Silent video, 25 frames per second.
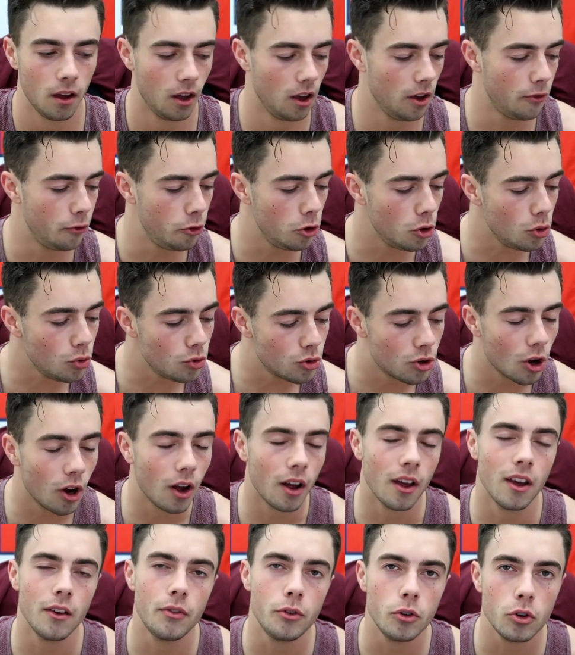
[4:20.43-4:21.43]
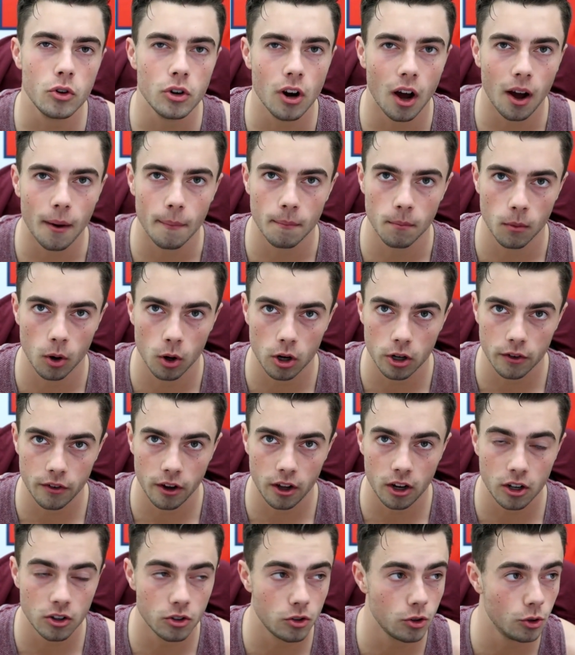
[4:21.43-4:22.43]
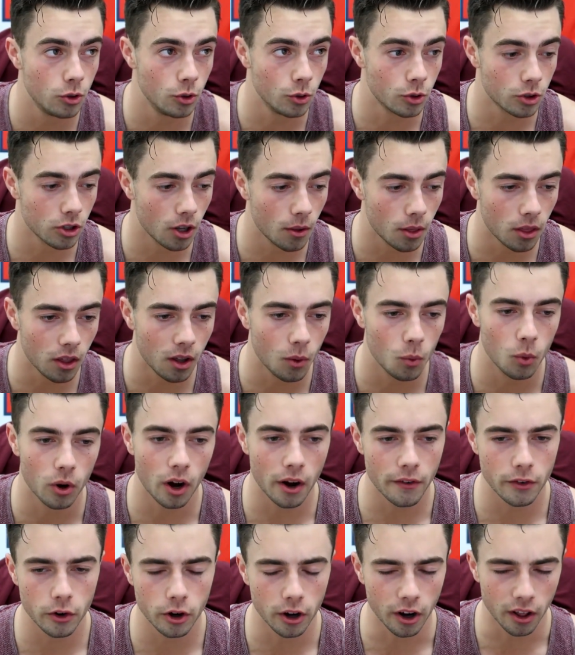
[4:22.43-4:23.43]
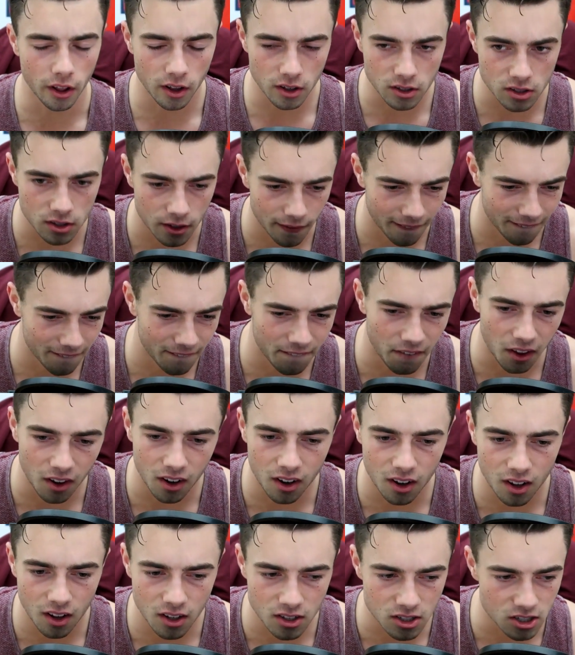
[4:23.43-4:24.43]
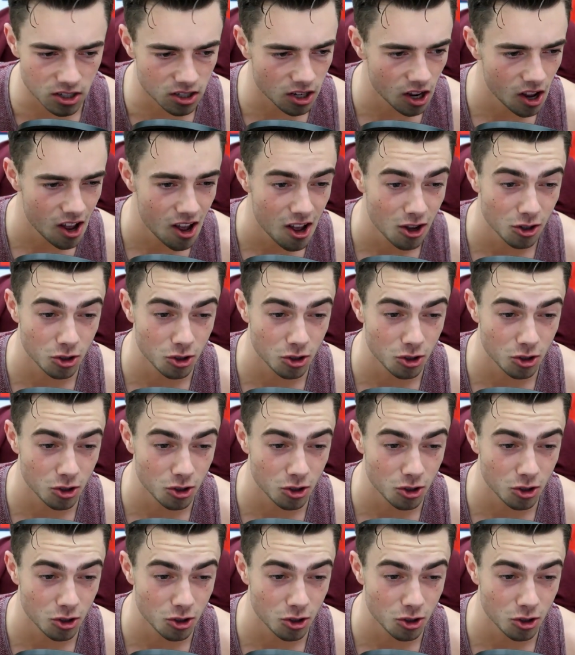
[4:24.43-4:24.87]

if you do, if you're not motivated to do something, whatever it is, fitness,